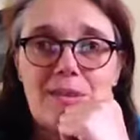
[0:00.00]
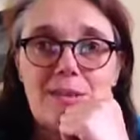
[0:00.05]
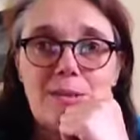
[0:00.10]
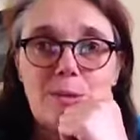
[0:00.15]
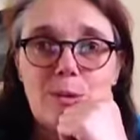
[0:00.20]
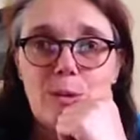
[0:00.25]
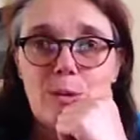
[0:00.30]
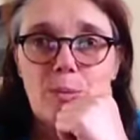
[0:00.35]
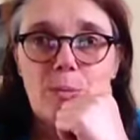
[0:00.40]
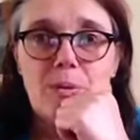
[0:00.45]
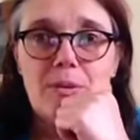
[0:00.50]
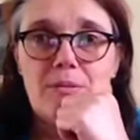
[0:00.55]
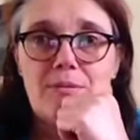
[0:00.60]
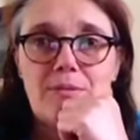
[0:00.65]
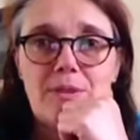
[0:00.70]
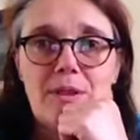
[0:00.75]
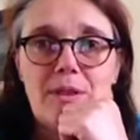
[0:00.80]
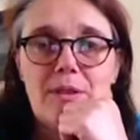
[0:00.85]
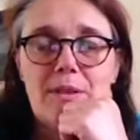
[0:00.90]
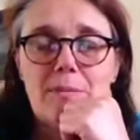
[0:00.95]
in the corporate
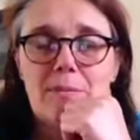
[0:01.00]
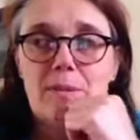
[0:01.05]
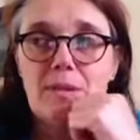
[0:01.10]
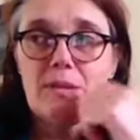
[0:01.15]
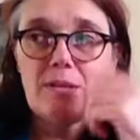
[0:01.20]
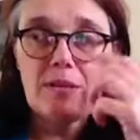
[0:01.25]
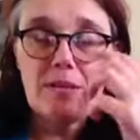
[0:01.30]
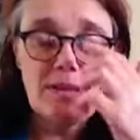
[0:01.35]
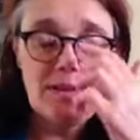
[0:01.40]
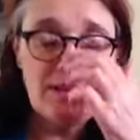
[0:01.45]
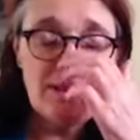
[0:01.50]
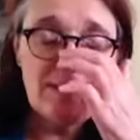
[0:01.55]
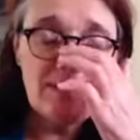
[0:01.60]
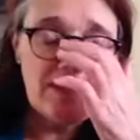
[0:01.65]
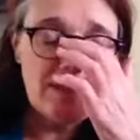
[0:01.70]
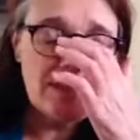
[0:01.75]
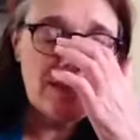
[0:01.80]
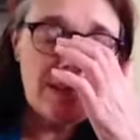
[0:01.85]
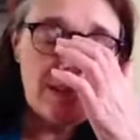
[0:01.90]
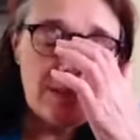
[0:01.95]
environment,
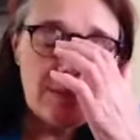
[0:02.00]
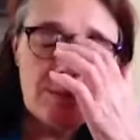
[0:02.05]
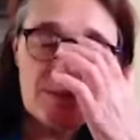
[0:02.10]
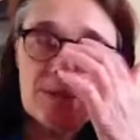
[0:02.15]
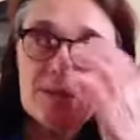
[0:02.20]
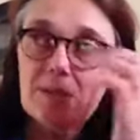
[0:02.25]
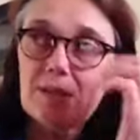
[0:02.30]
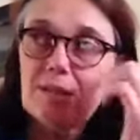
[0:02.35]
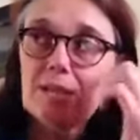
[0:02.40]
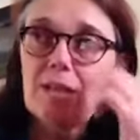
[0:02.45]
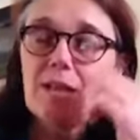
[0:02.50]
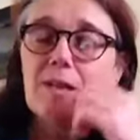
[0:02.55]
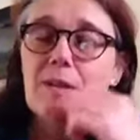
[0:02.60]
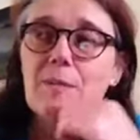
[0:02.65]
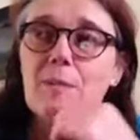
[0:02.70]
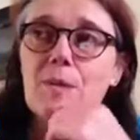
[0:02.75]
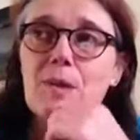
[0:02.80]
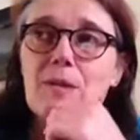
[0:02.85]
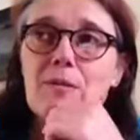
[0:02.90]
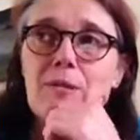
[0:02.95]
and it was in a
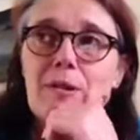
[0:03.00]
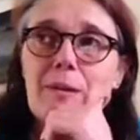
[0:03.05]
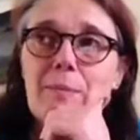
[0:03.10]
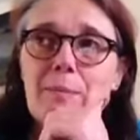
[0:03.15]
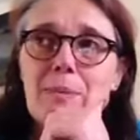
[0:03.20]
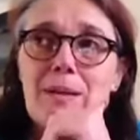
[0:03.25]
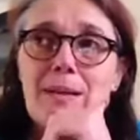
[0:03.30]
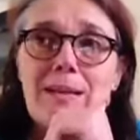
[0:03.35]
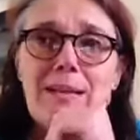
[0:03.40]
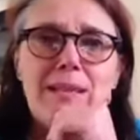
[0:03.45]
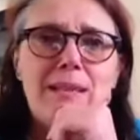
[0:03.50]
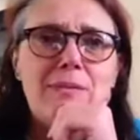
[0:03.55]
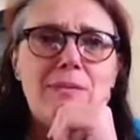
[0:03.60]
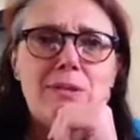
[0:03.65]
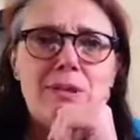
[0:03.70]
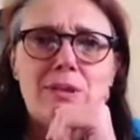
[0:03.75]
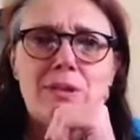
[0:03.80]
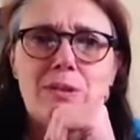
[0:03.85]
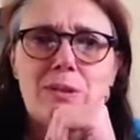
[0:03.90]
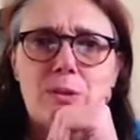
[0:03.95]
time where I
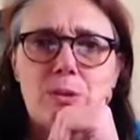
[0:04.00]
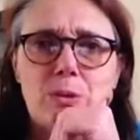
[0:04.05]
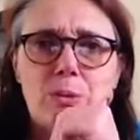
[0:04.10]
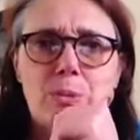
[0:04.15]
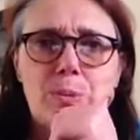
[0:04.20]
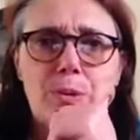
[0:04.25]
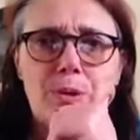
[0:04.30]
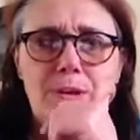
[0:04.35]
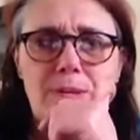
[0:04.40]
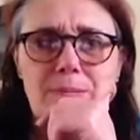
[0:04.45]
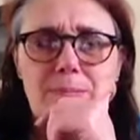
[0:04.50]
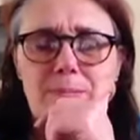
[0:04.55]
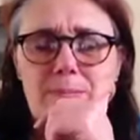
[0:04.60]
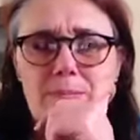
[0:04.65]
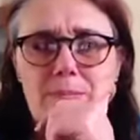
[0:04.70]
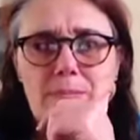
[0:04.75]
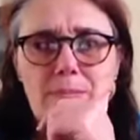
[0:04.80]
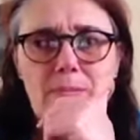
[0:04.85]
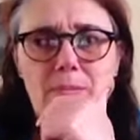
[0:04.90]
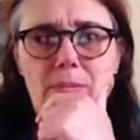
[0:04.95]
believed in the corporate
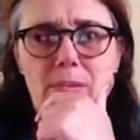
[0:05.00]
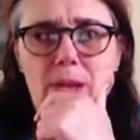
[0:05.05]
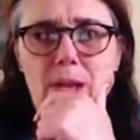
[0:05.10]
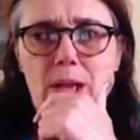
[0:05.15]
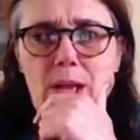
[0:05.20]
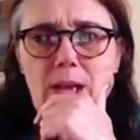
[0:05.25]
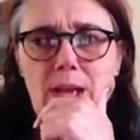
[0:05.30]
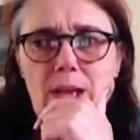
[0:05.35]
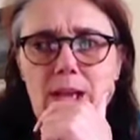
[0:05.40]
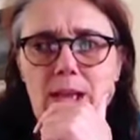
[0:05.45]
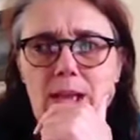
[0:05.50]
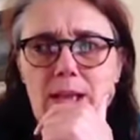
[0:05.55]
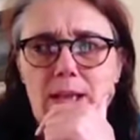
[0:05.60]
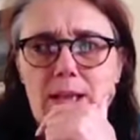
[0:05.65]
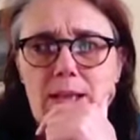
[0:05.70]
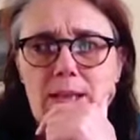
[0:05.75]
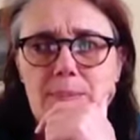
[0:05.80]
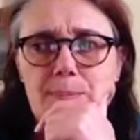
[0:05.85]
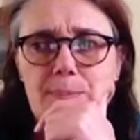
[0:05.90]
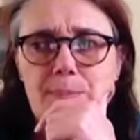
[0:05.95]

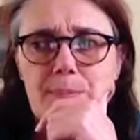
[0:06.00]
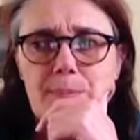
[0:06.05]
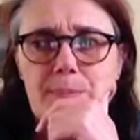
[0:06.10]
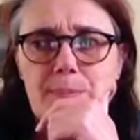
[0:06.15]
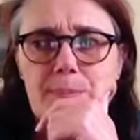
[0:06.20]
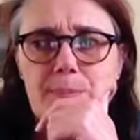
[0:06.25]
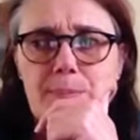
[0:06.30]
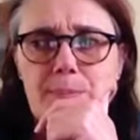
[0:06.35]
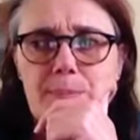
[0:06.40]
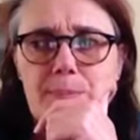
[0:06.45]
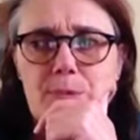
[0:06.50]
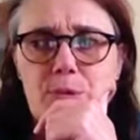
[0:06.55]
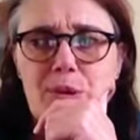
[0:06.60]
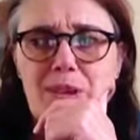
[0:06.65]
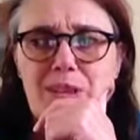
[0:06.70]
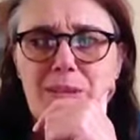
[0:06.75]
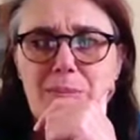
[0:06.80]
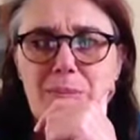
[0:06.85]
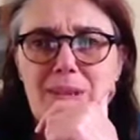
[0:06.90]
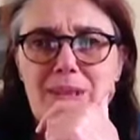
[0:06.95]

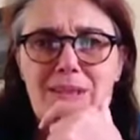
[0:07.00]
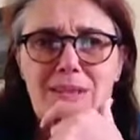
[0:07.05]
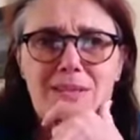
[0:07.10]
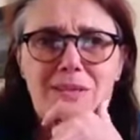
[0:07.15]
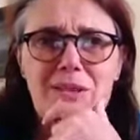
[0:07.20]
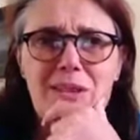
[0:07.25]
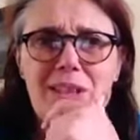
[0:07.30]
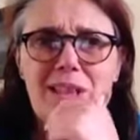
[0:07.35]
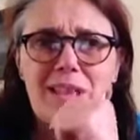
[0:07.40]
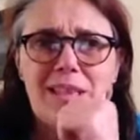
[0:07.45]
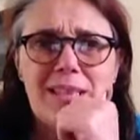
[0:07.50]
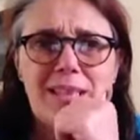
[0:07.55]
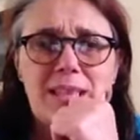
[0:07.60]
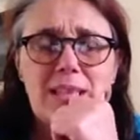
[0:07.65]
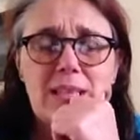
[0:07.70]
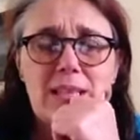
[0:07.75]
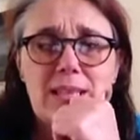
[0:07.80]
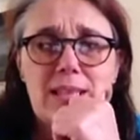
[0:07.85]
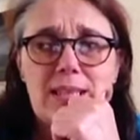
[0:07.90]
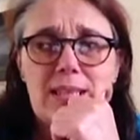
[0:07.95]
treadmill, if you
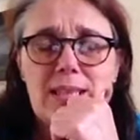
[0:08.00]
like.